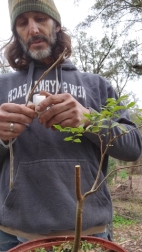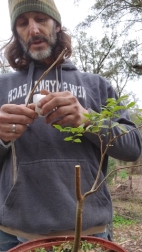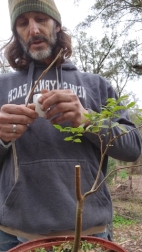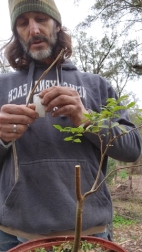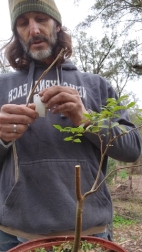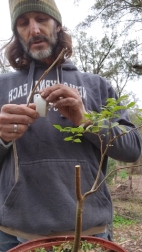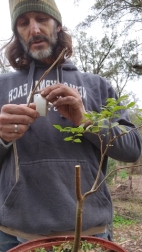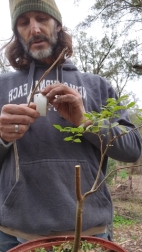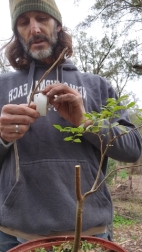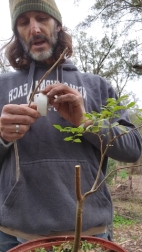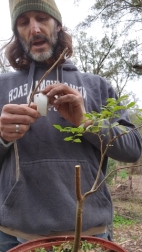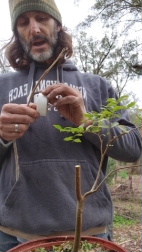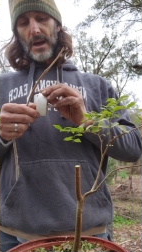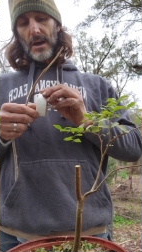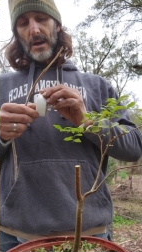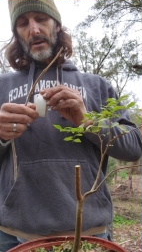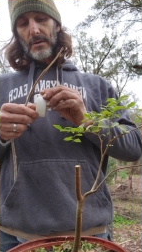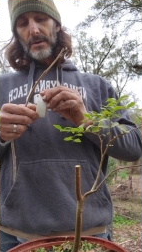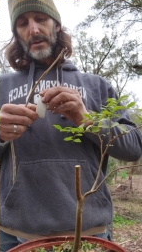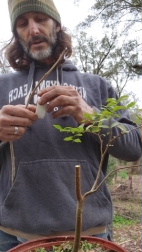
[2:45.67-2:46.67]
because
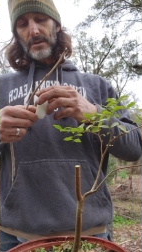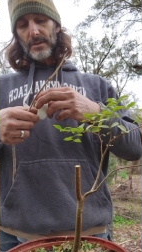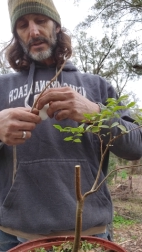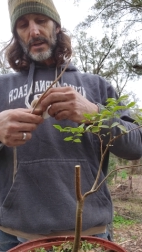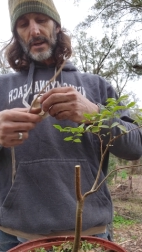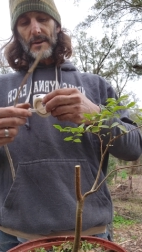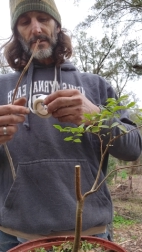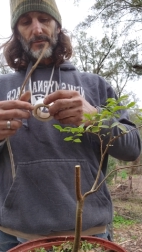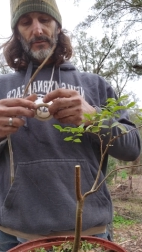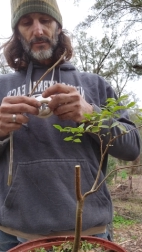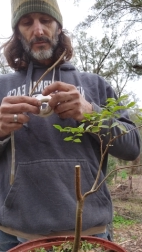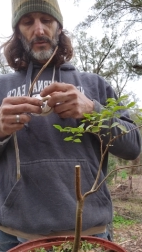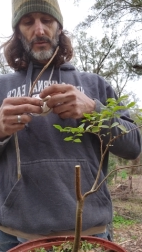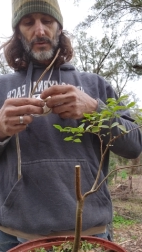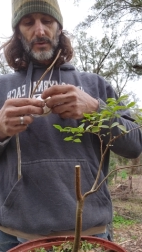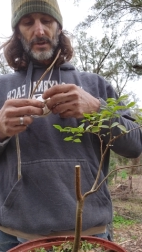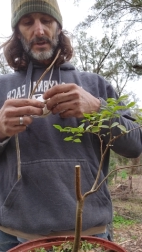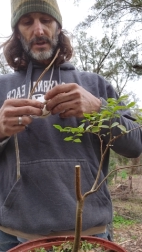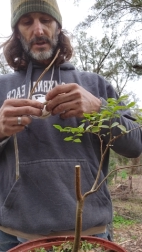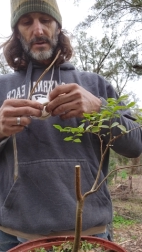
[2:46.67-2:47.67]
now it doesn't have
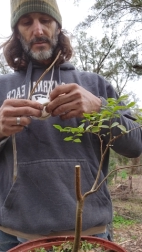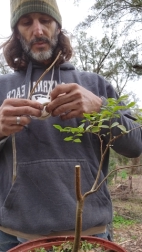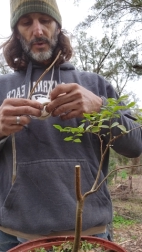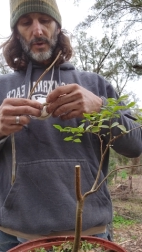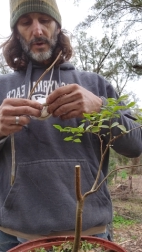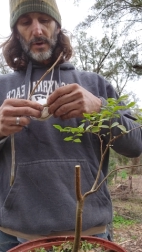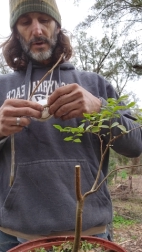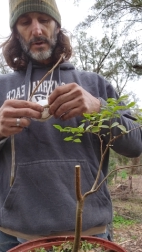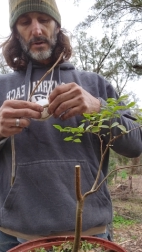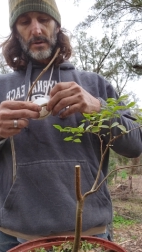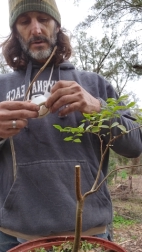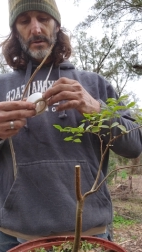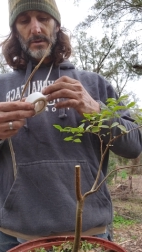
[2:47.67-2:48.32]
roots anymore.